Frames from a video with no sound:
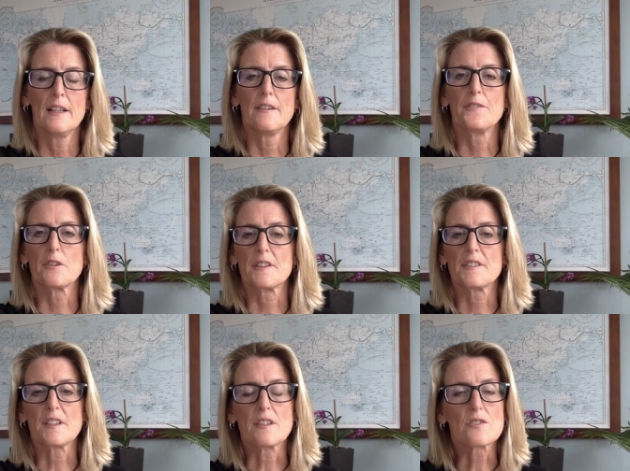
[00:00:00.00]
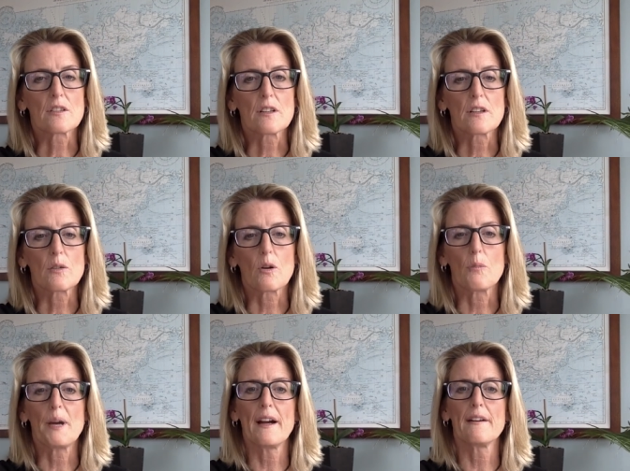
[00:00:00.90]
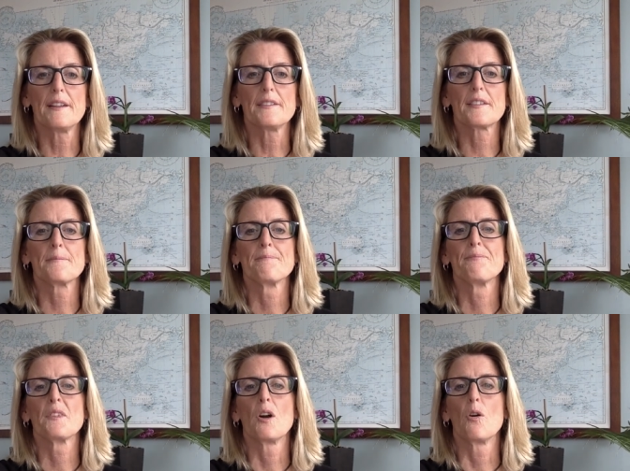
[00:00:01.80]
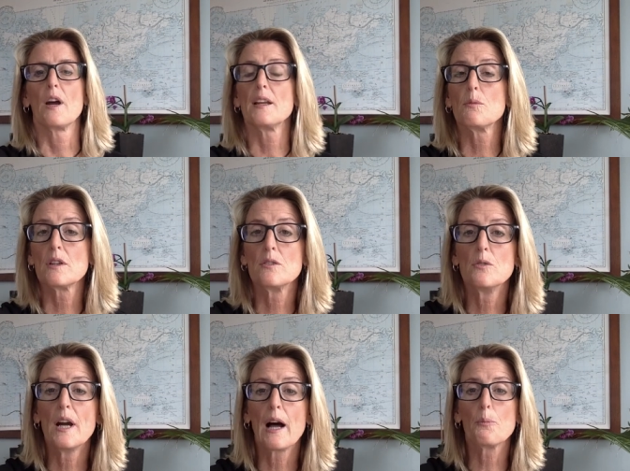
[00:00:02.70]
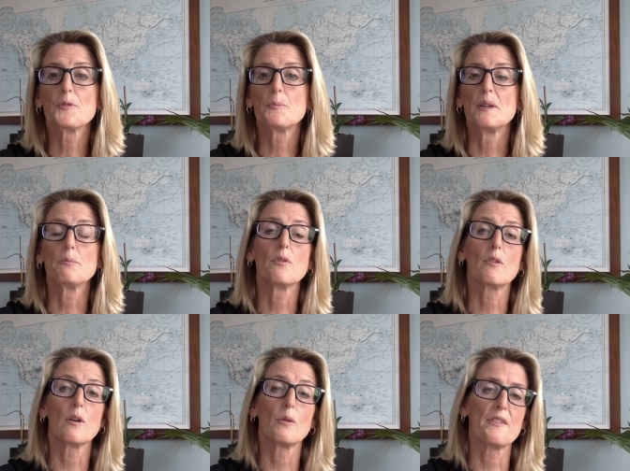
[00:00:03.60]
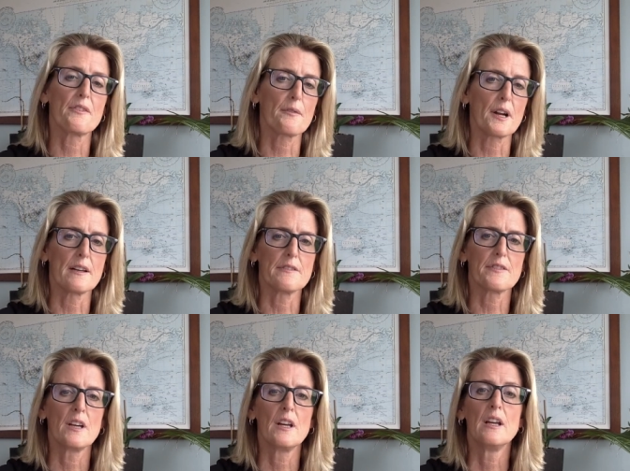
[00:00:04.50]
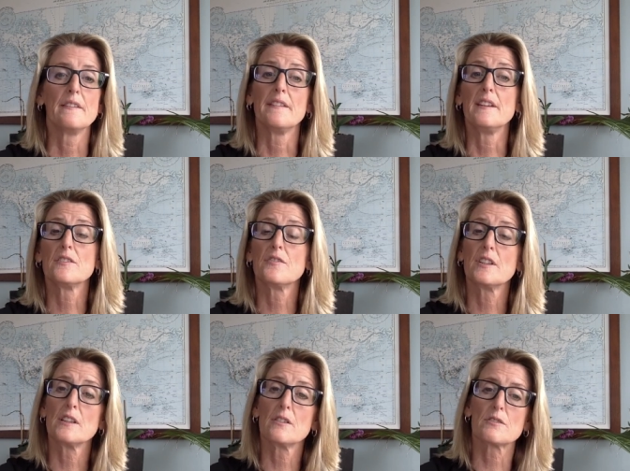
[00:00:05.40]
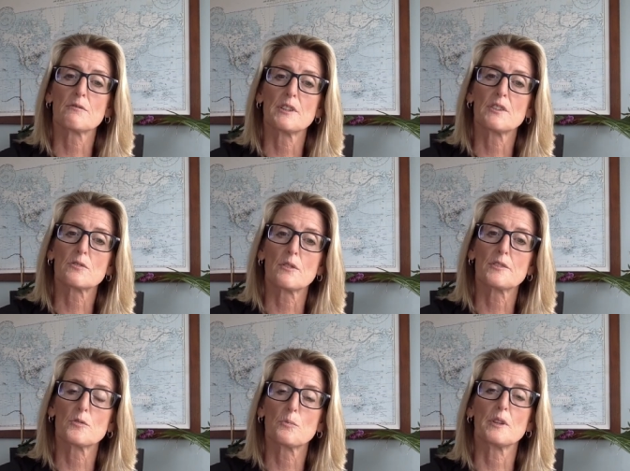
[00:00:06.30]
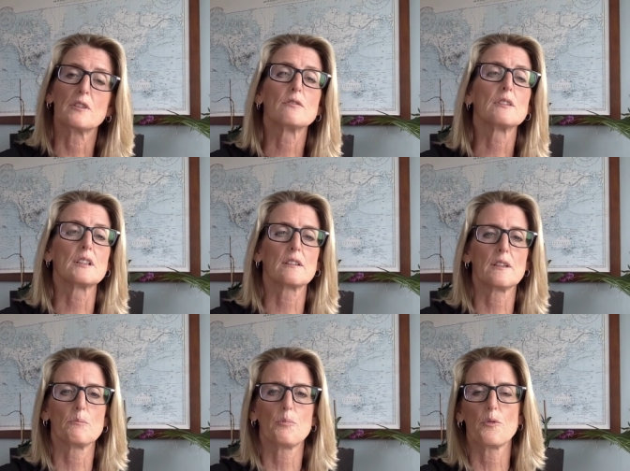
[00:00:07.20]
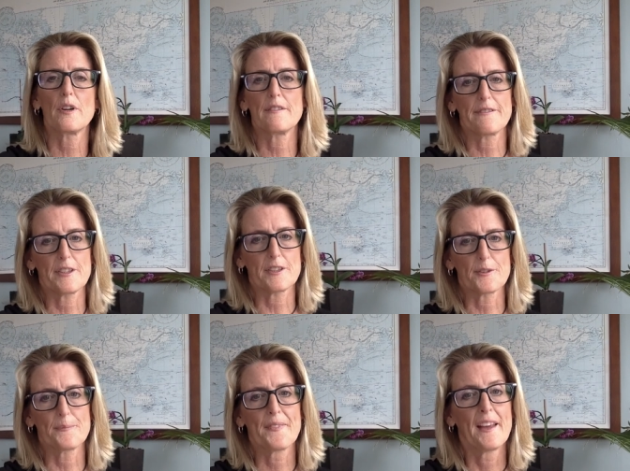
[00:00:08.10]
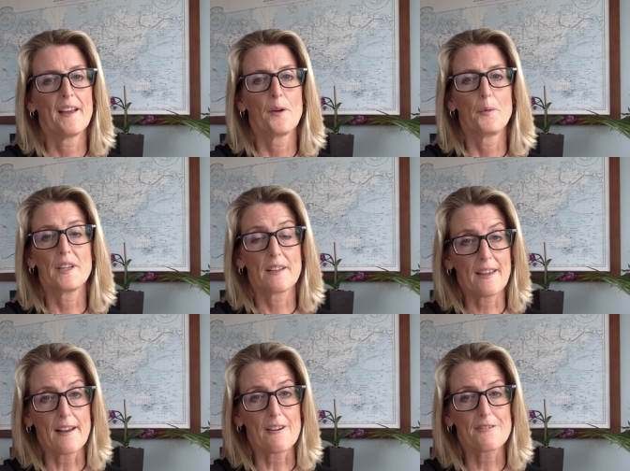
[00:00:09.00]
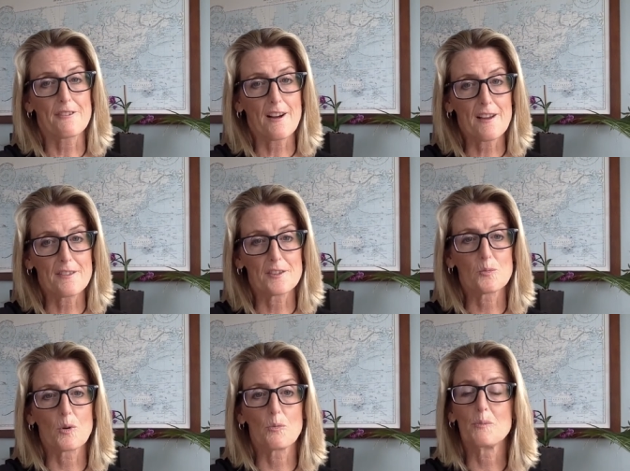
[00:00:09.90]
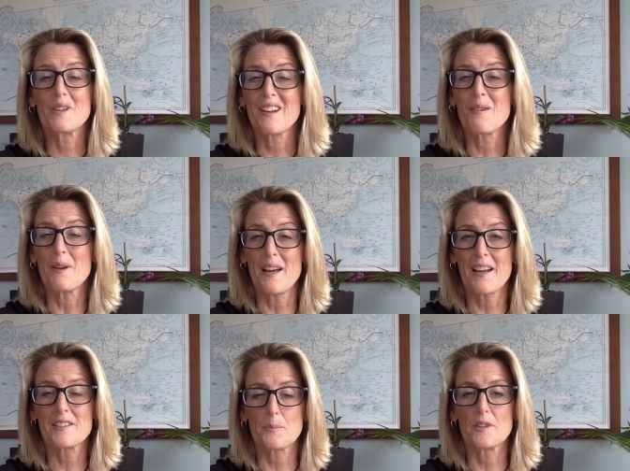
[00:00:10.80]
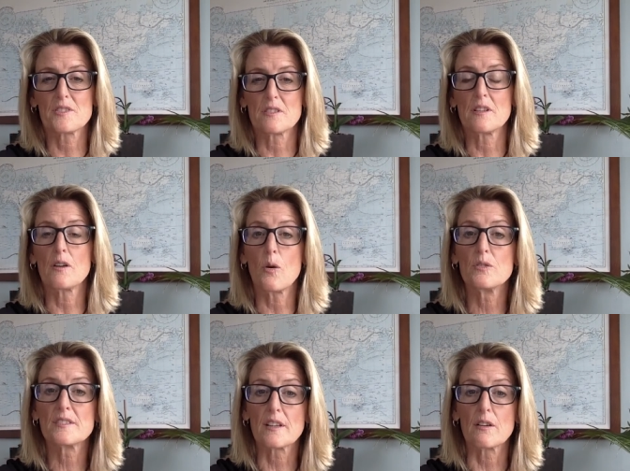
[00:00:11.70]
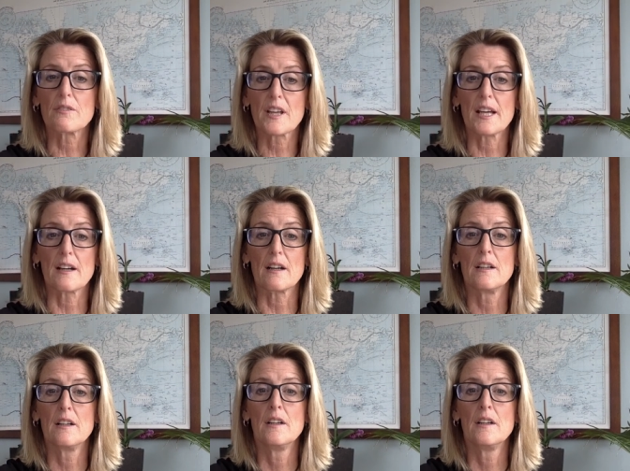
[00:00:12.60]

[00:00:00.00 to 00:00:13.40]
If you're a teacher or a parent or anyone who helps people grow and thrive, then these videos and resources will be critically important for you. We can care for others when we become experts in our own self care.